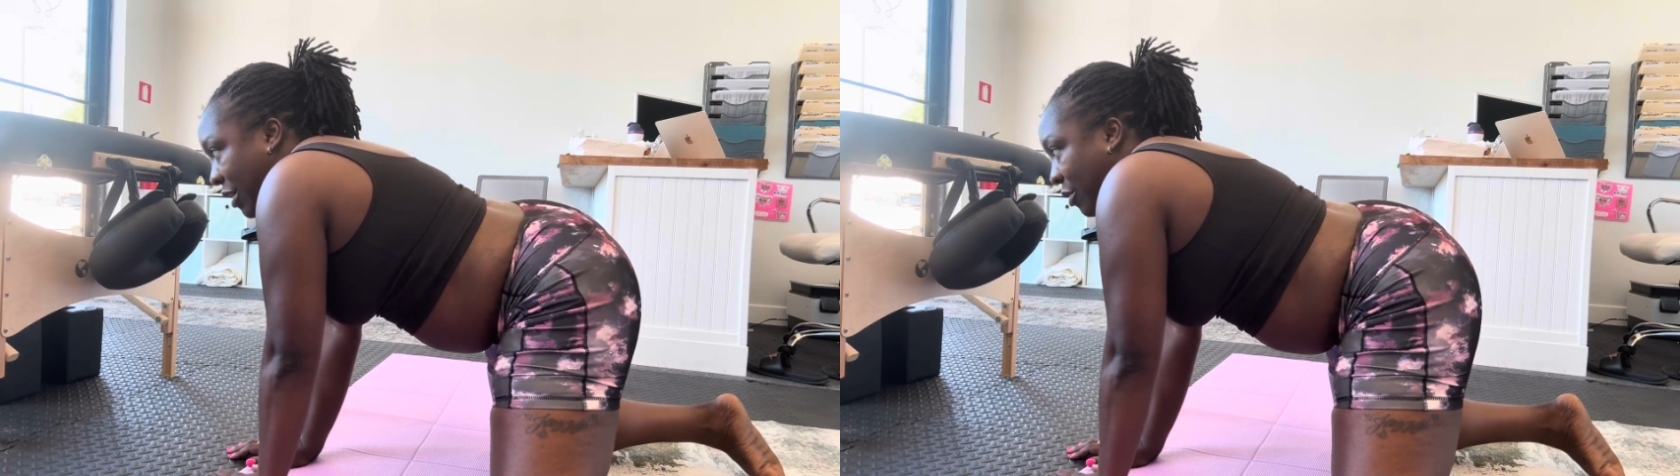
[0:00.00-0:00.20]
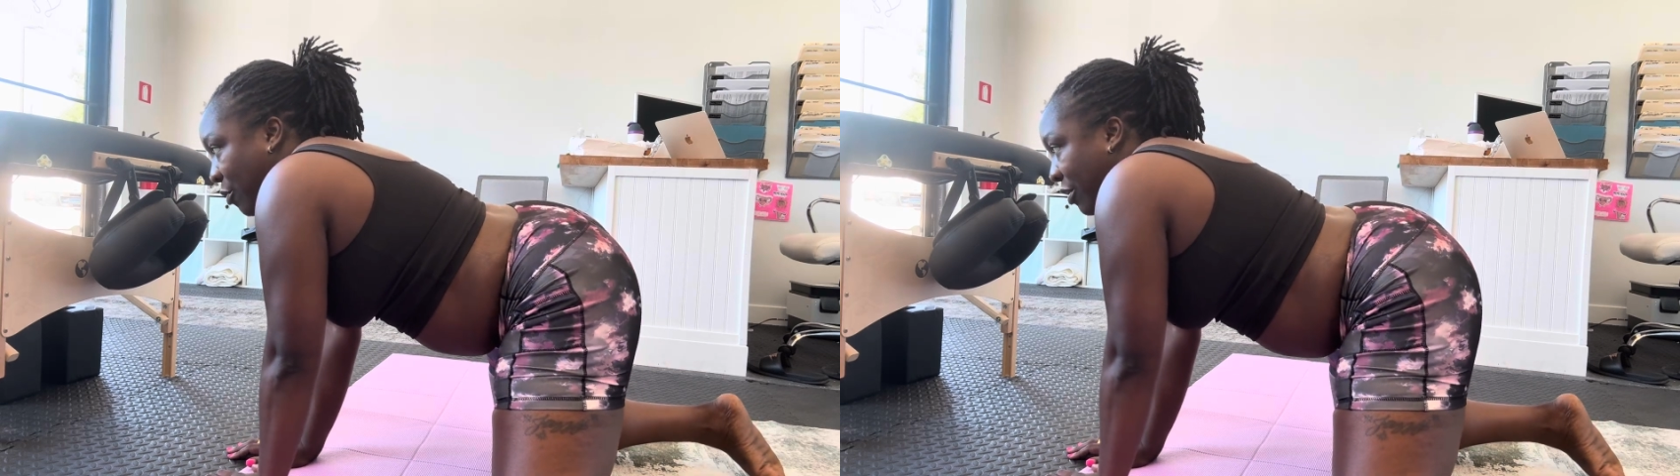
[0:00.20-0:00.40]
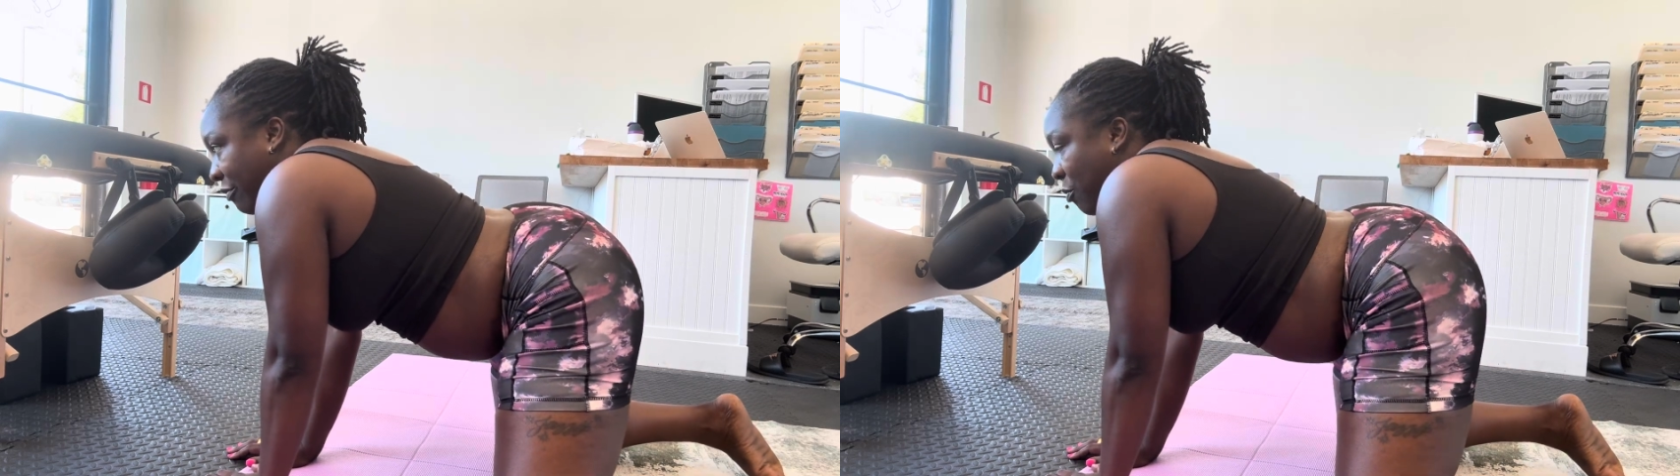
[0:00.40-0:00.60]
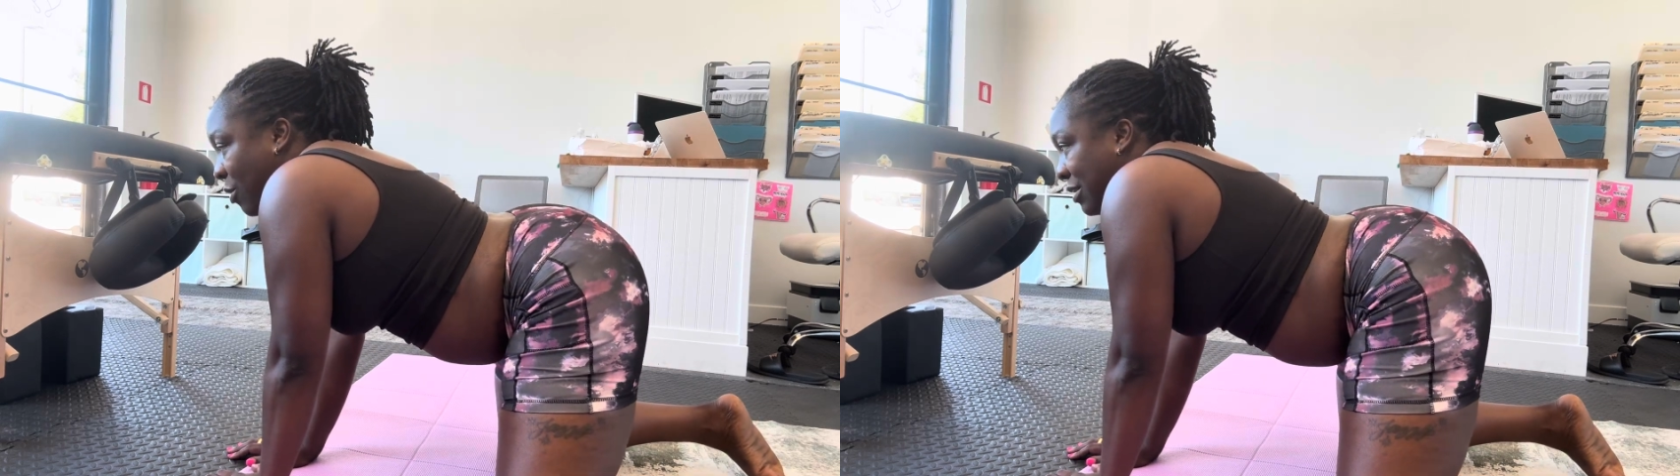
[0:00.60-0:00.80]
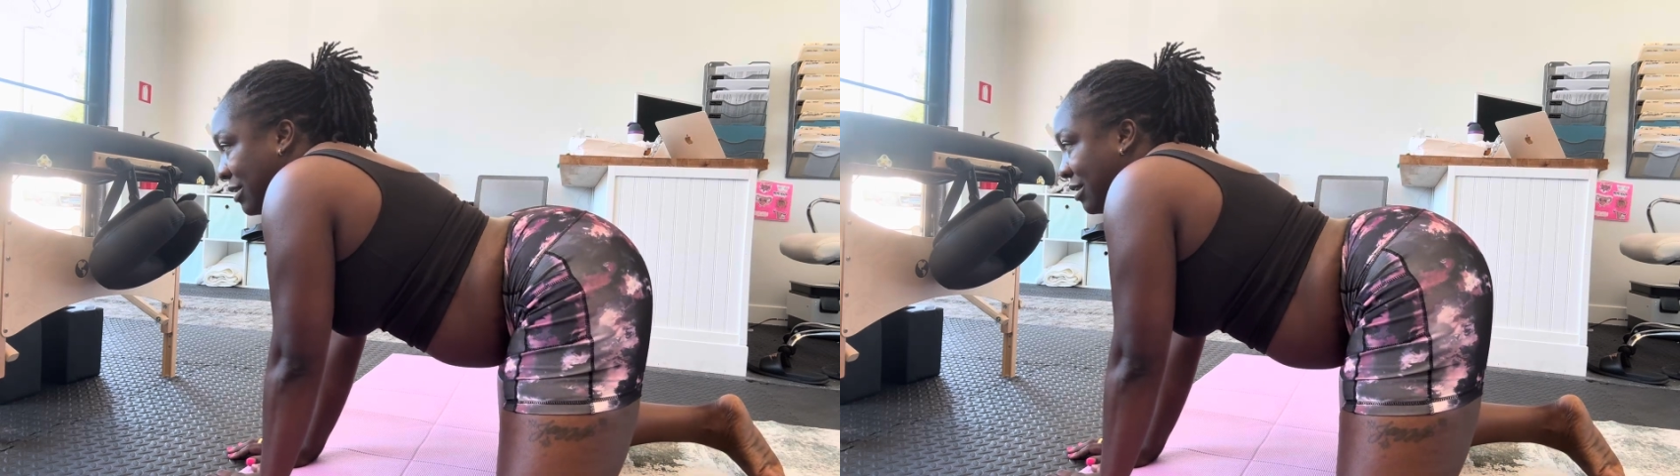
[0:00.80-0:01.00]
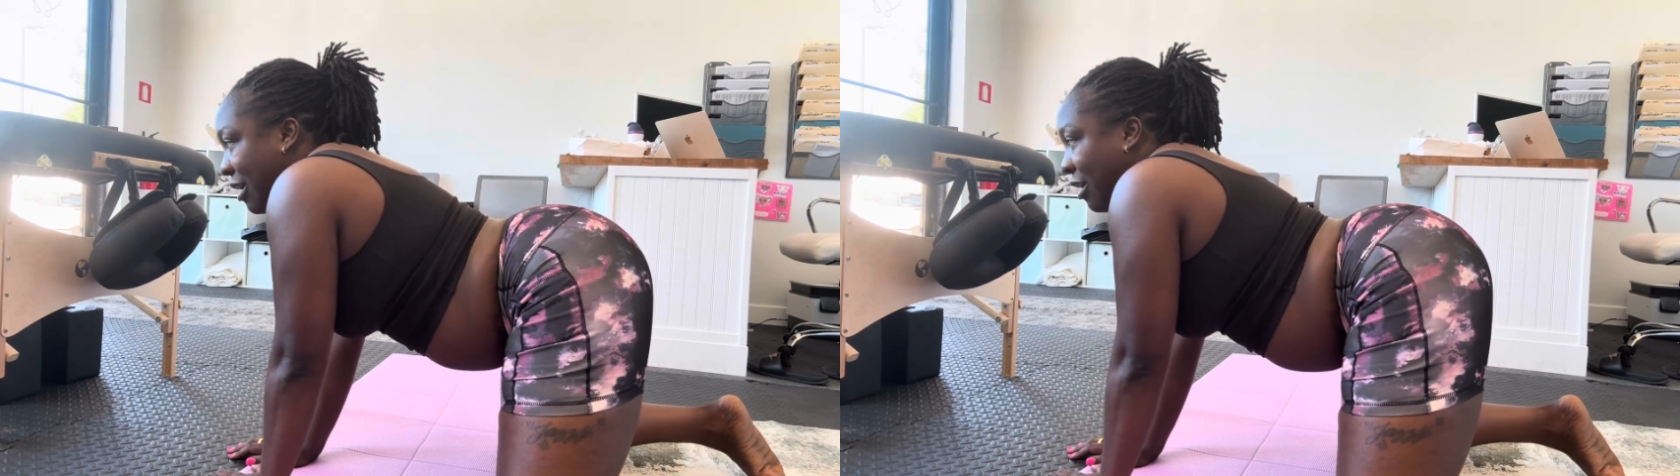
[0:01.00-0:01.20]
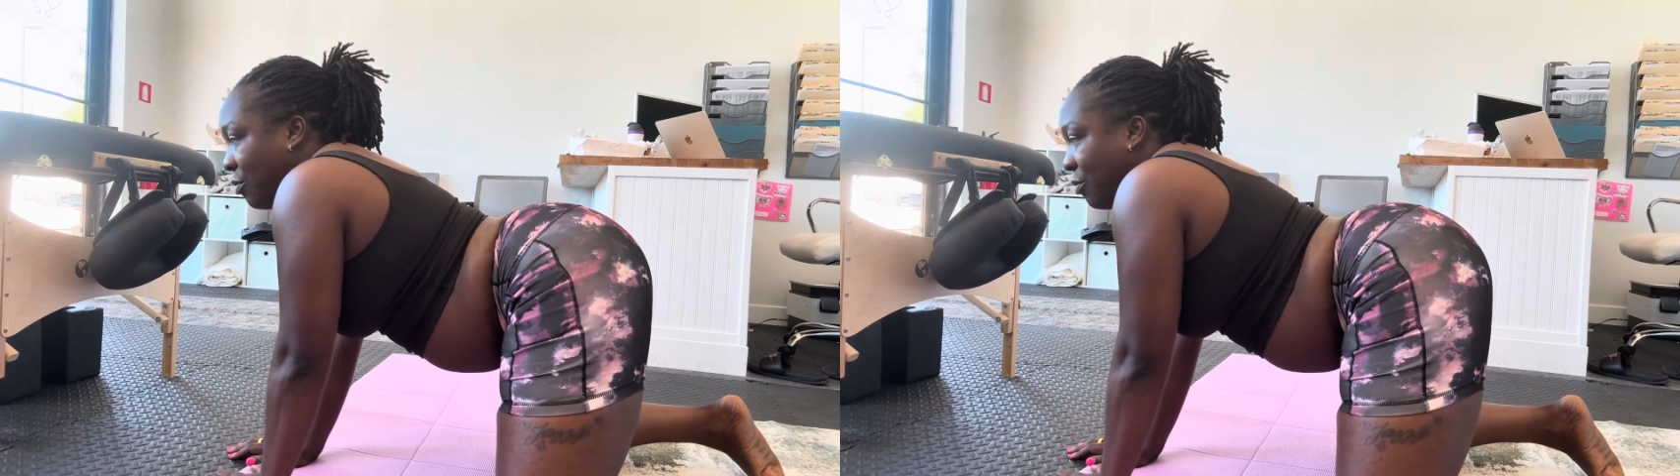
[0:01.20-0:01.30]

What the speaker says: Going from one side